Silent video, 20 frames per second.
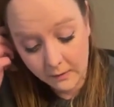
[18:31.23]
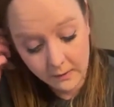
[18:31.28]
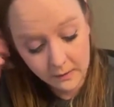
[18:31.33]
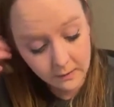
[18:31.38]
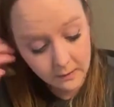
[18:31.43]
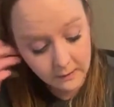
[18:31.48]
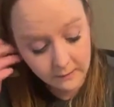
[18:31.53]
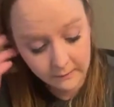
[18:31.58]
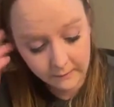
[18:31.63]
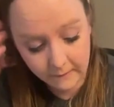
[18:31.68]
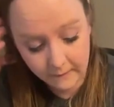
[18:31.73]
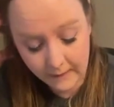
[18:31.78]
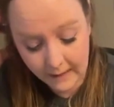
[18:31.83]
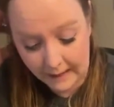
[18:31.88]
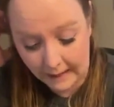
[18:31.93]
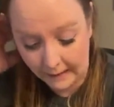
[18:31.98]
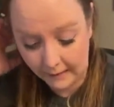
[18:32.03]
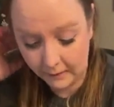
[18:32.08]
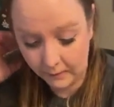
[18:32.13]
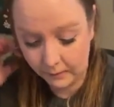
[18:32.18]
There is
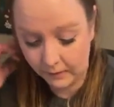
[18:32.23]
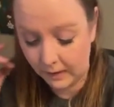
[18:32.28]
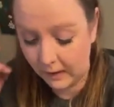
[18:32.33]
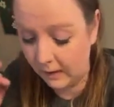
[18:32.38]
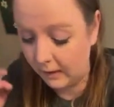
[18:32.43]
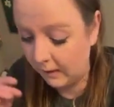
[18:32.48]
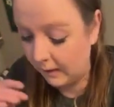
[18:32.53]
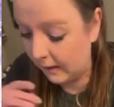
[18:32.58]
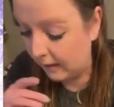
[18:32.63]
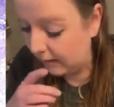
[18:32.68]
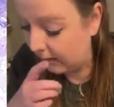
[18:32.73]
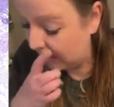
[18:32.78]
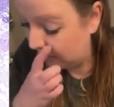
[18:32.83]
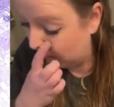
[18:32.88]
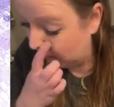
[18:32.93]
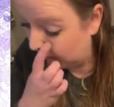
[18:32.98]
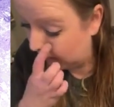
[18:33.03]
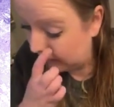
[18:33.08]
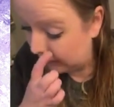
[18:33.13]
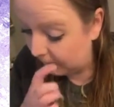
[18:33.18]
that. Okay, I
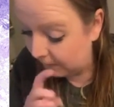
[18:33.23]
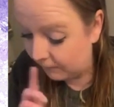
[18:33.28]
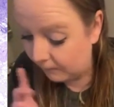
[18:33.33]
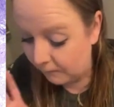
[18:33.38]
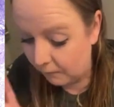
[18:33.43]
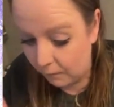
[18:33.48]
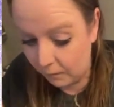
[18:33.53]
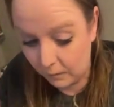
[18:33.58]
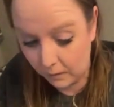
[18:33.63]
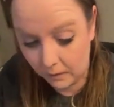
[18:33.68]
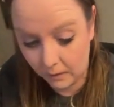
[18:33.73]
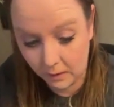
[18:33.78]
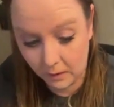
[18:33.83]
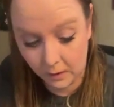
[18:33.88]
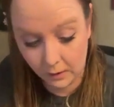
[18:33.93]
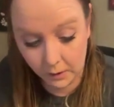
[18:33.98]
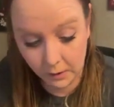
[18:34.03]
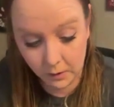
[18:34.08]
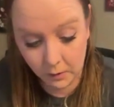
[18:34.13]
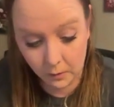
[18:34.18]
think we're ready for
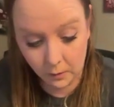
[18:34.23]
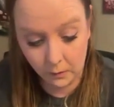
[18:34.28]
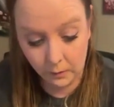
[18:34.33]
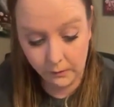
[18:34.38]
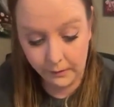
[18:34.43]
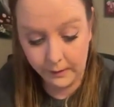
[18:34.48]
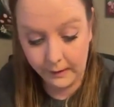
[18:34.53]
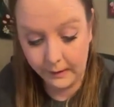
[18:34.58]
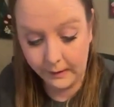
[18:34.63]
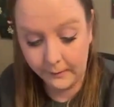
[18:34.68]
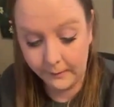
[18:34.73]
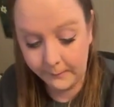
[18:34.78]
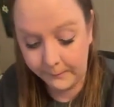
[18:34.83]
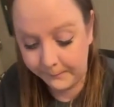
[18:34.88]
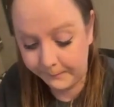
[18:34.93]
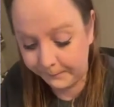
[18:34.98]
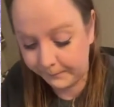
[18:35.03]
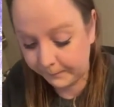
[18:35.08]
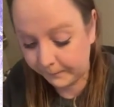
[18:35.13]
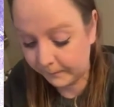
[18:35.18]
our gold now.